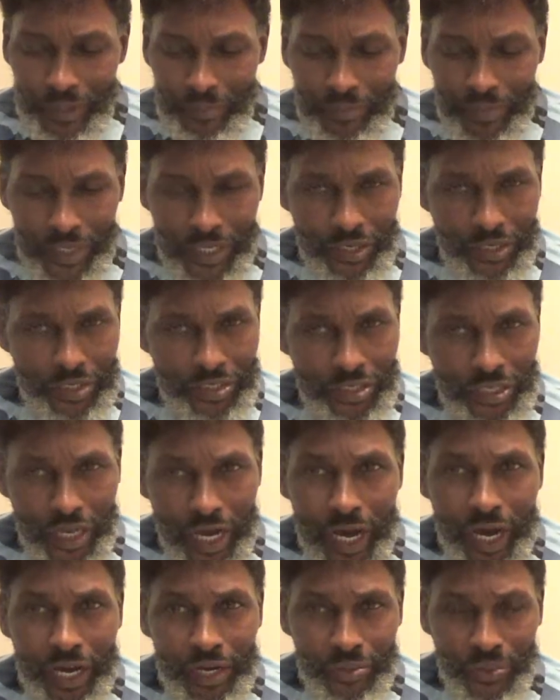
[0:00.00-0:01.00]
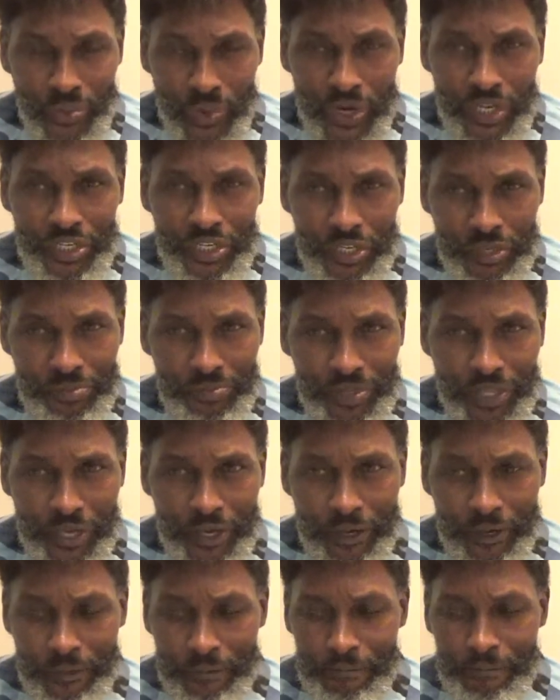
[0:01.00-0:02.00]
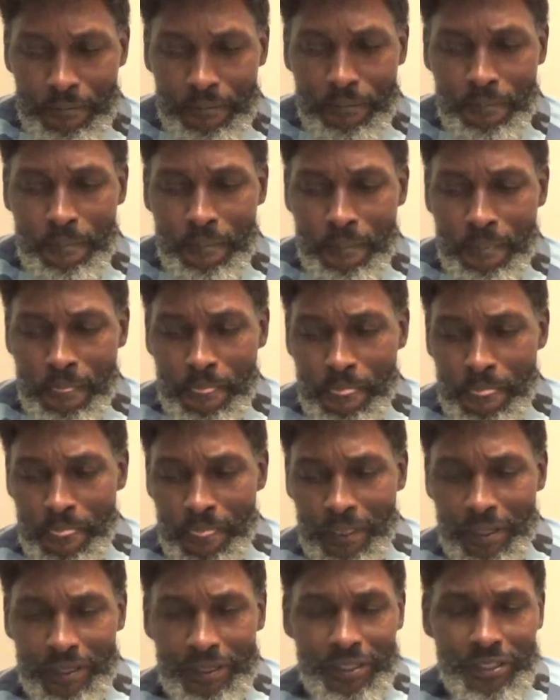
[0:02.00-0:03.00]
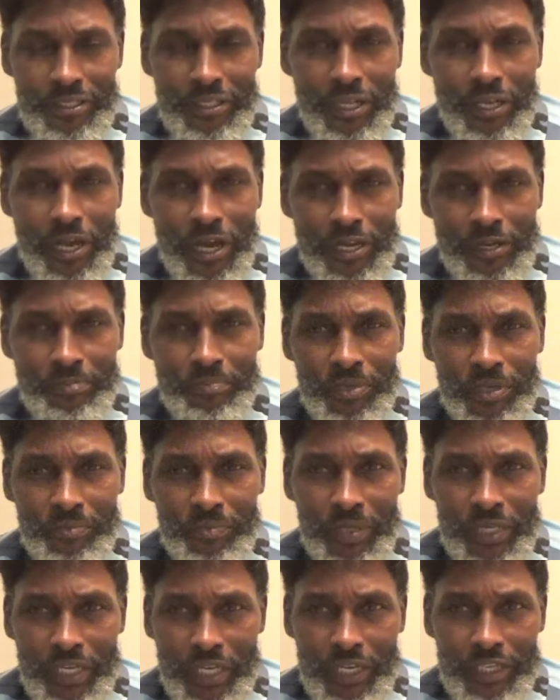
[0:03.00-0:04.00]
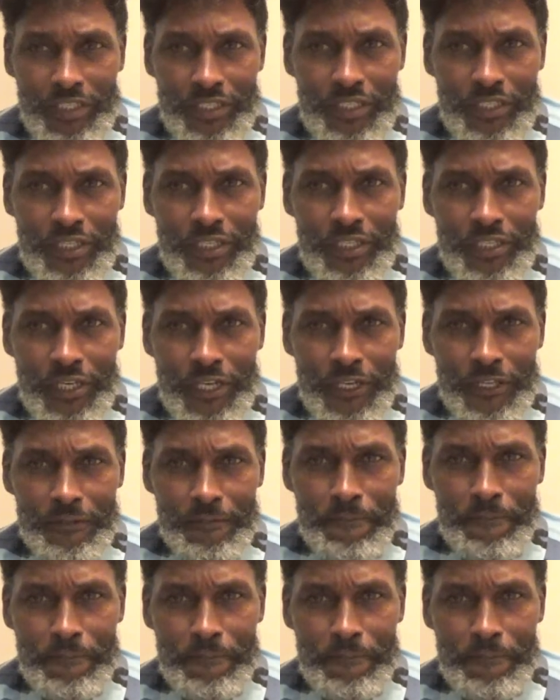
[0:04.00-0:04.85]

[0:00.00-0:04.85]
because God want him there. There's a lot of people can't see that.